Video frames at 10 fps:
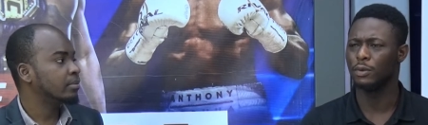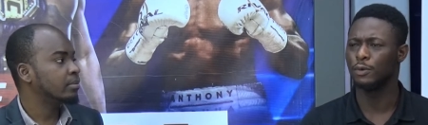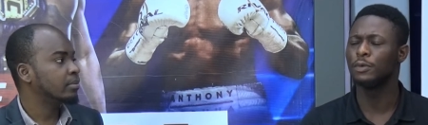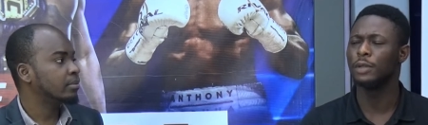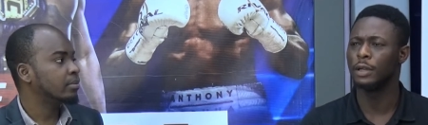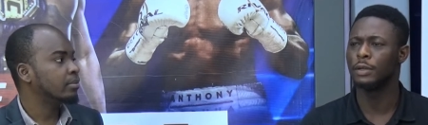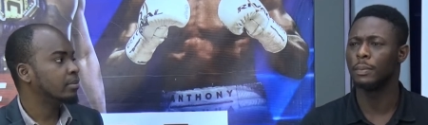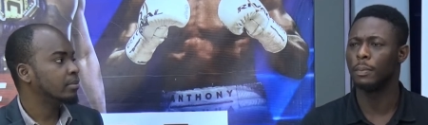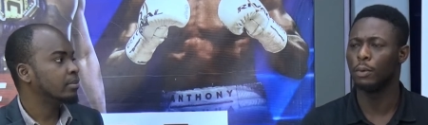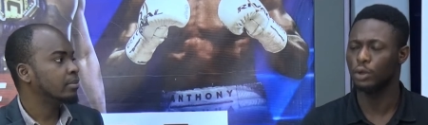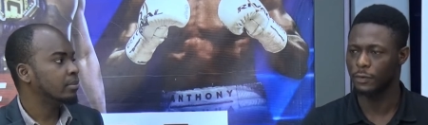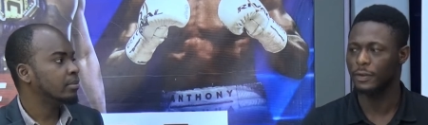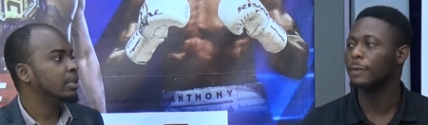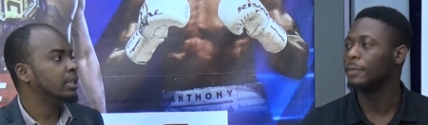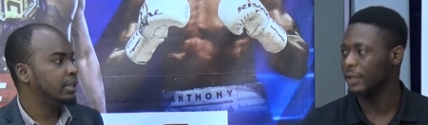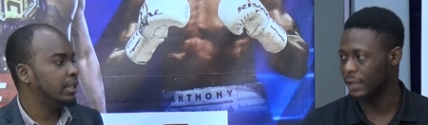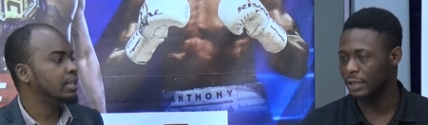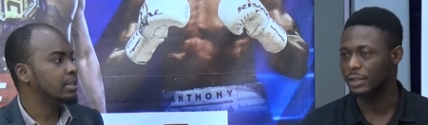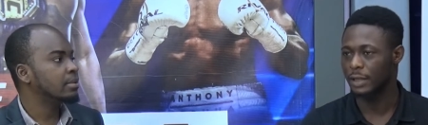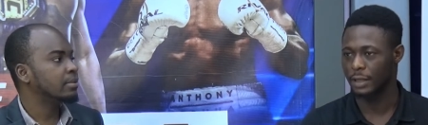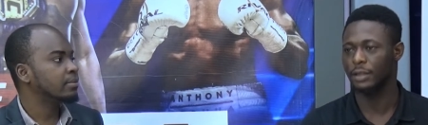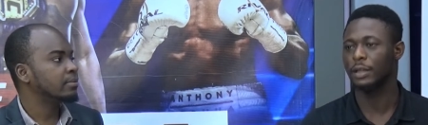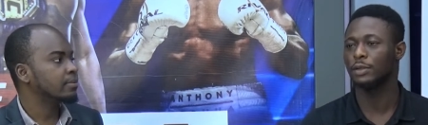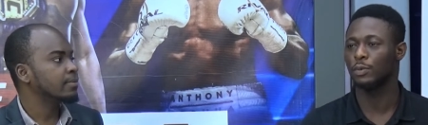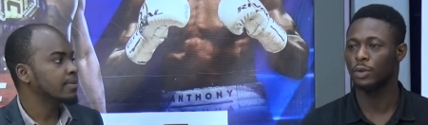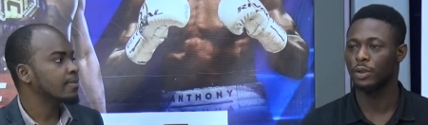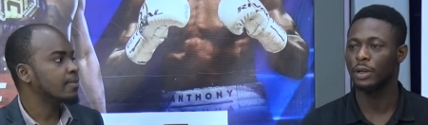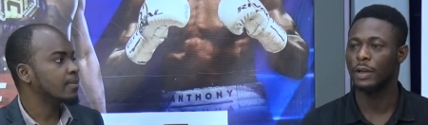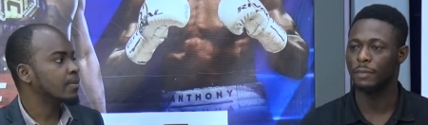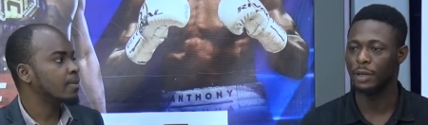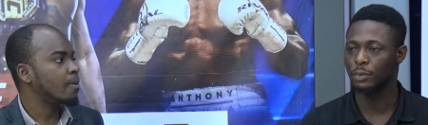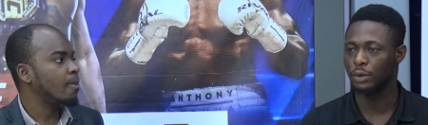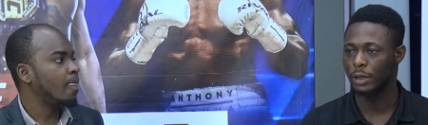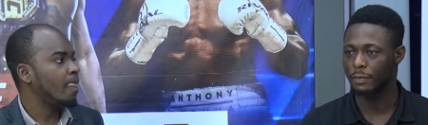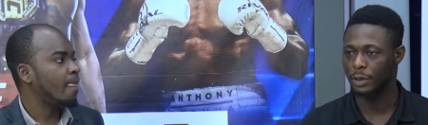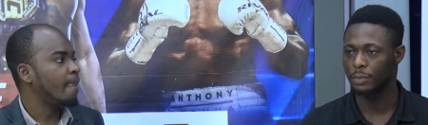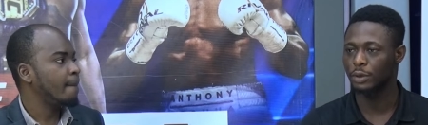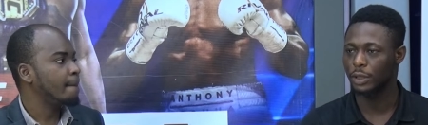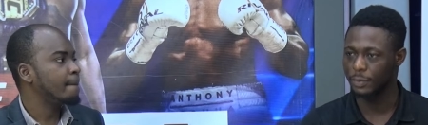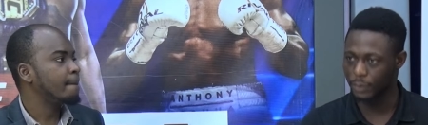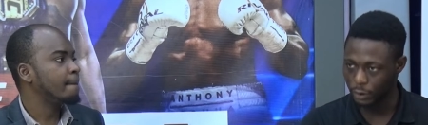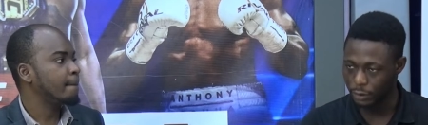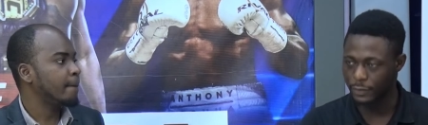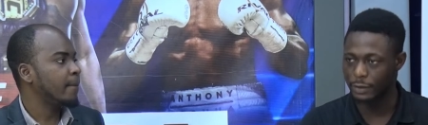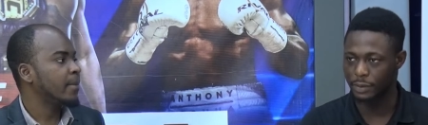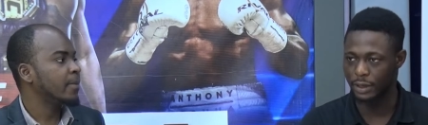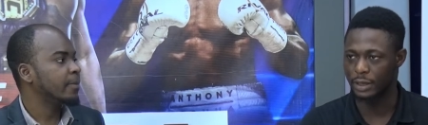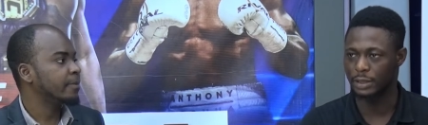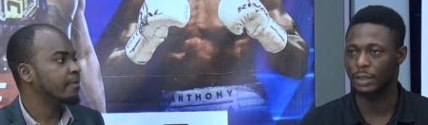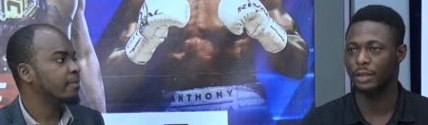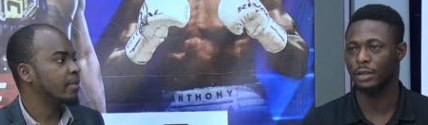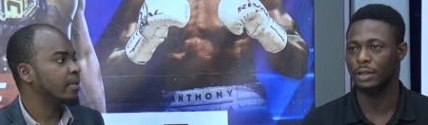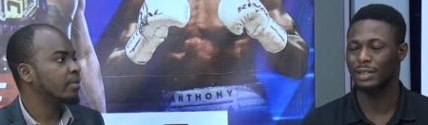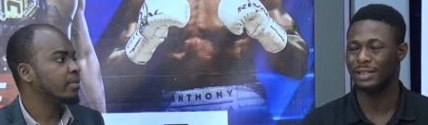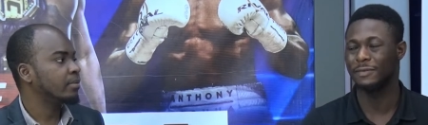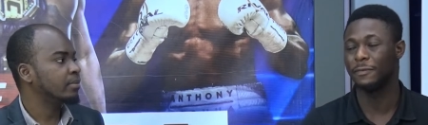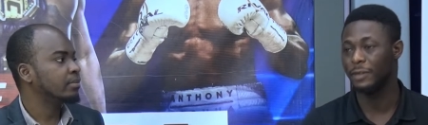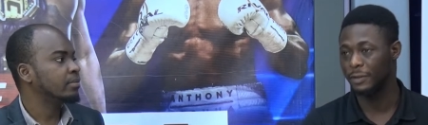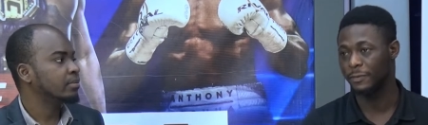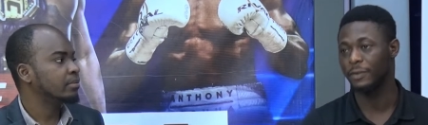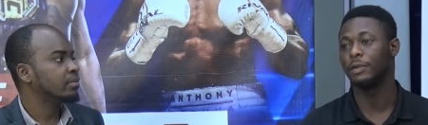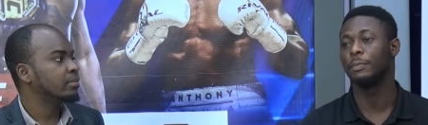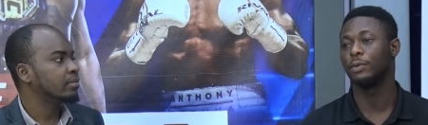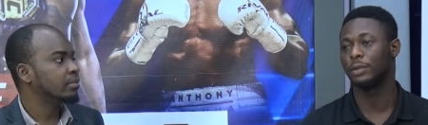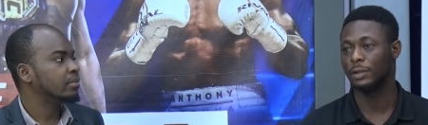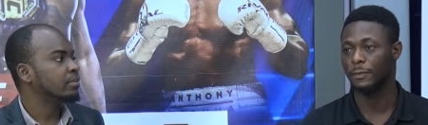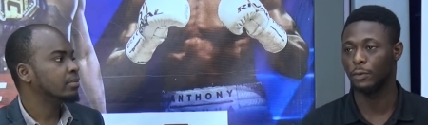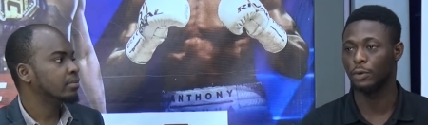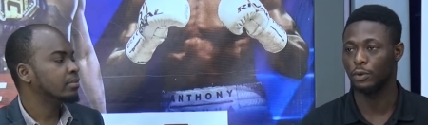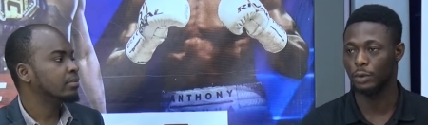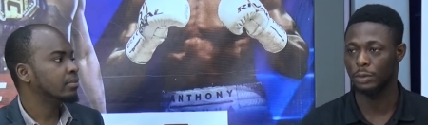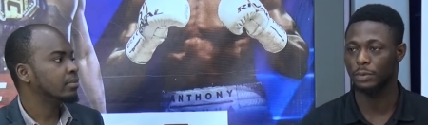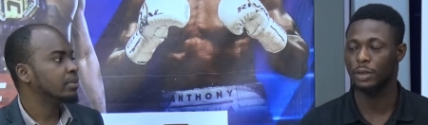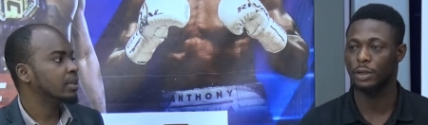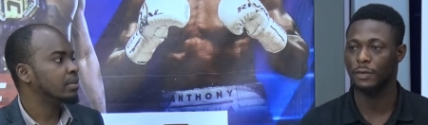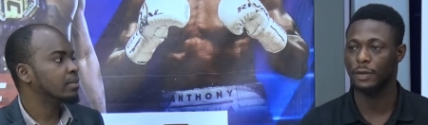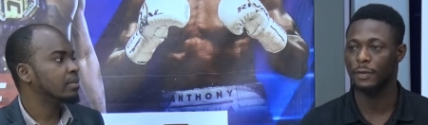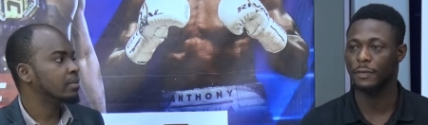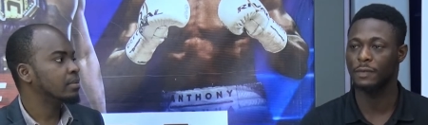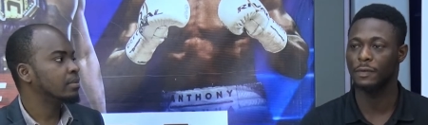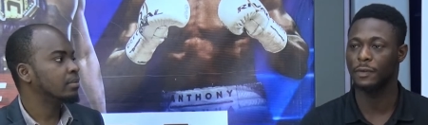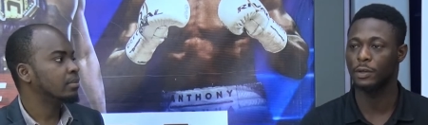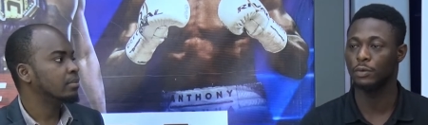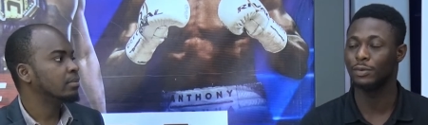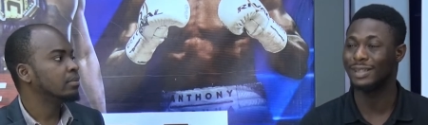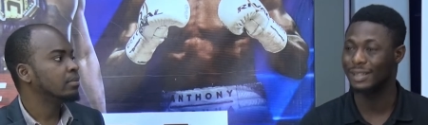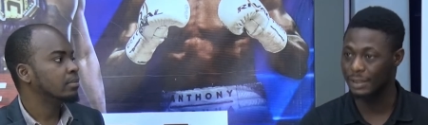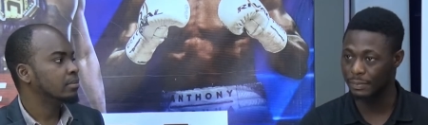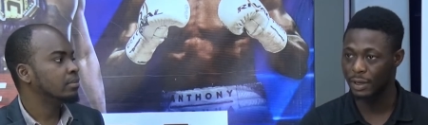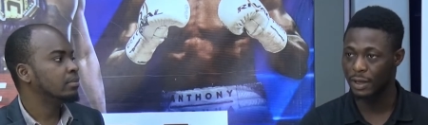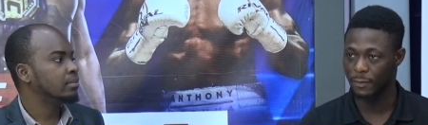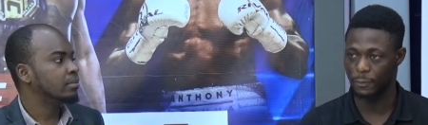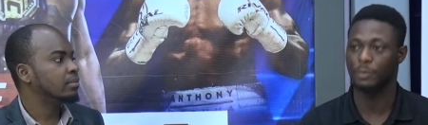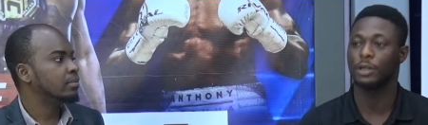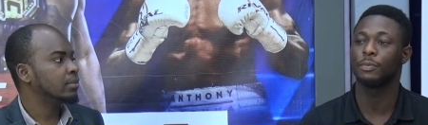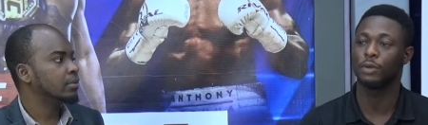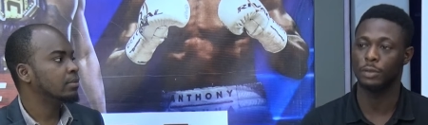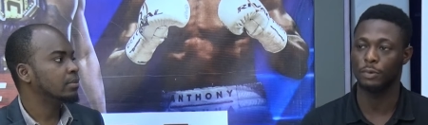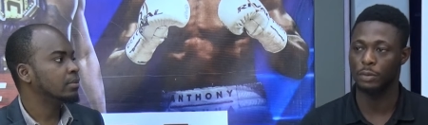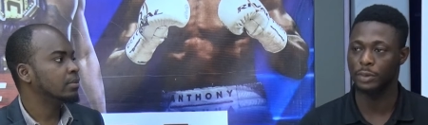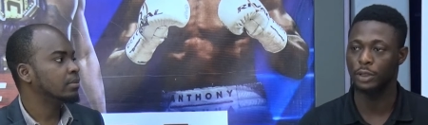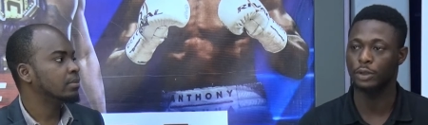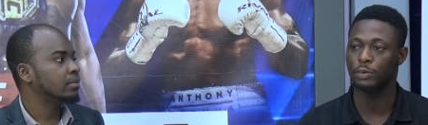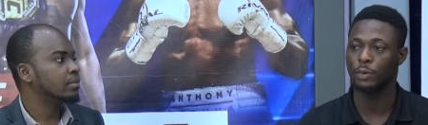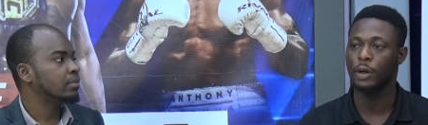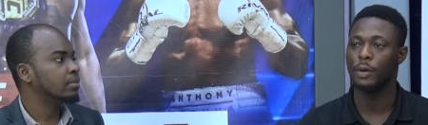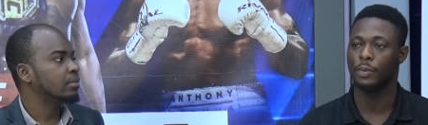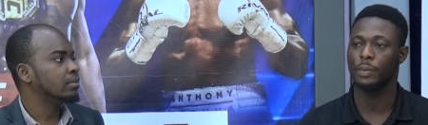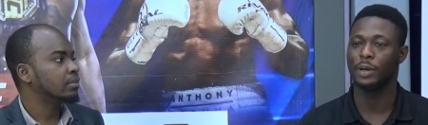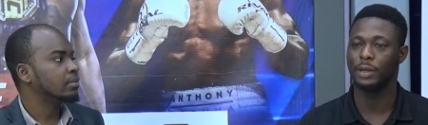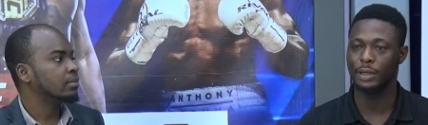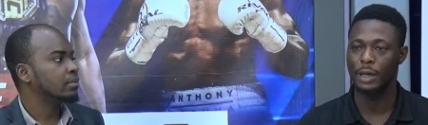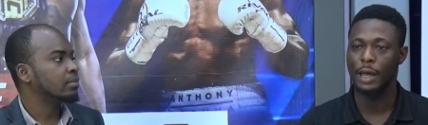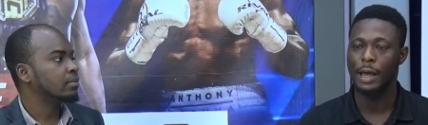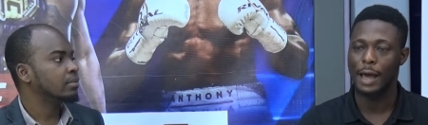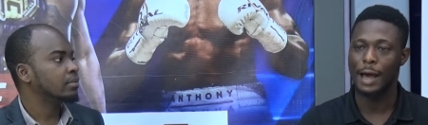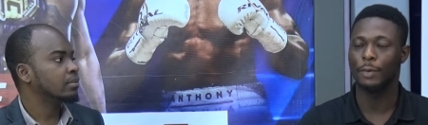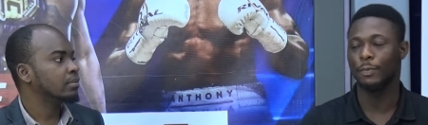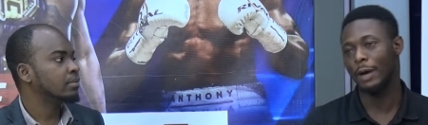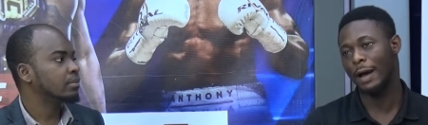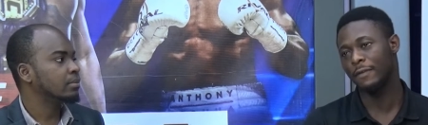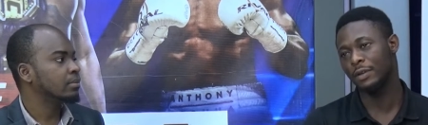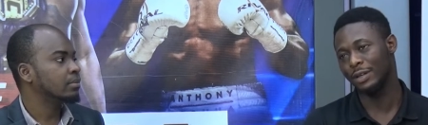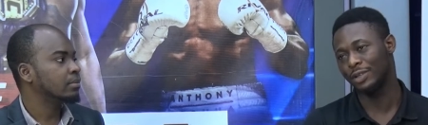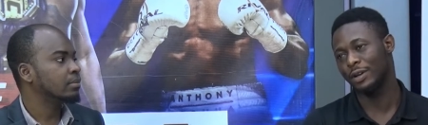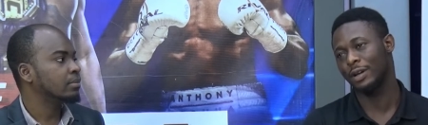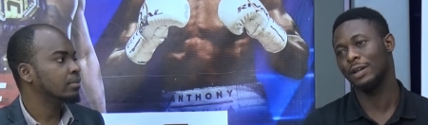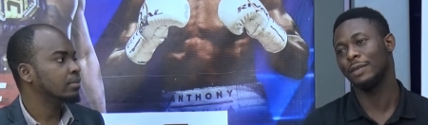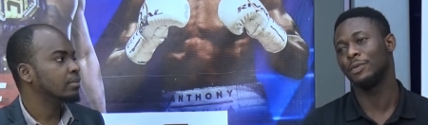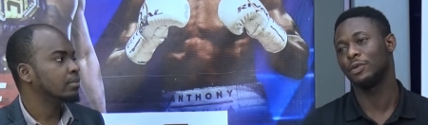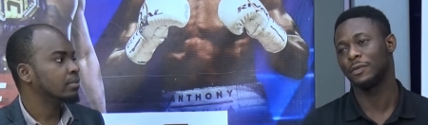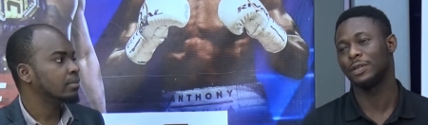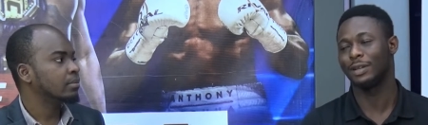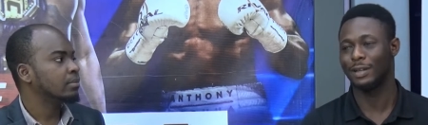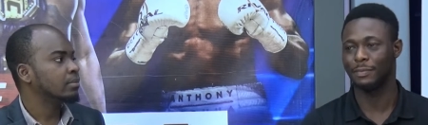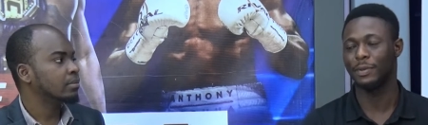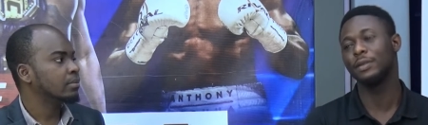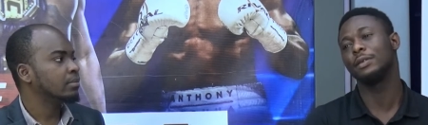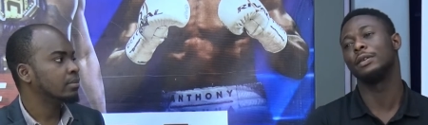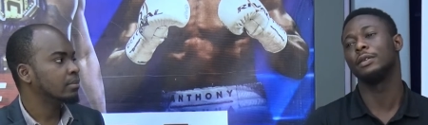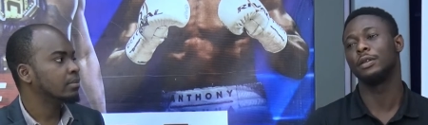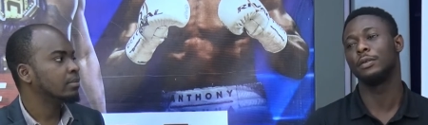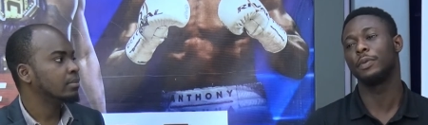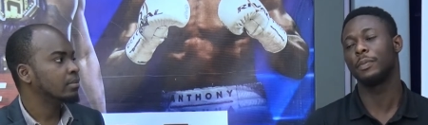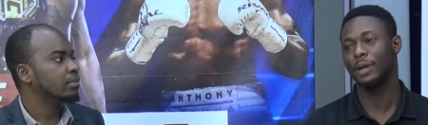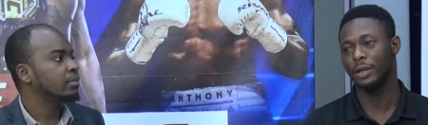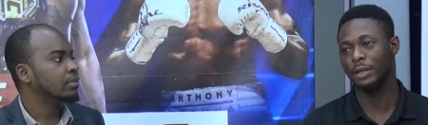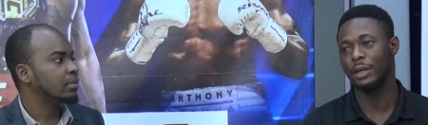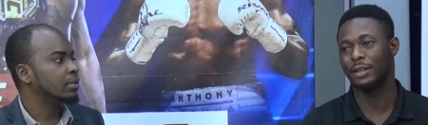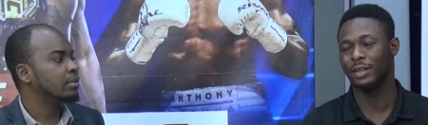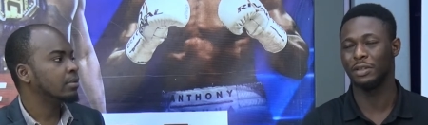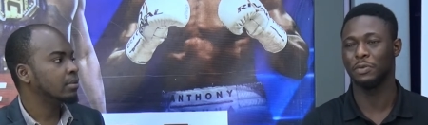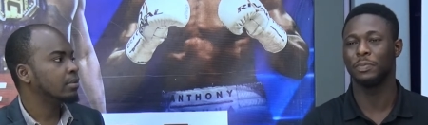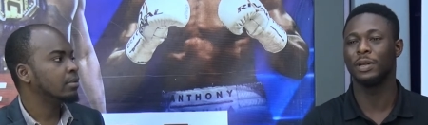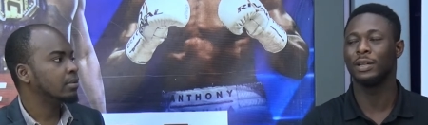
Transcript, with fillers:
Speaker 1: lose any, much of their players. Yes. I think that's one thing they have been able to. They've been able to keep a lot of their players. I think that is very very important for you, especially if you, if you have a very good team mm -hmm. from Championship coming into Premier League. And having a striker like Mitrovic that has been in, in, in Premier League, I think it would be an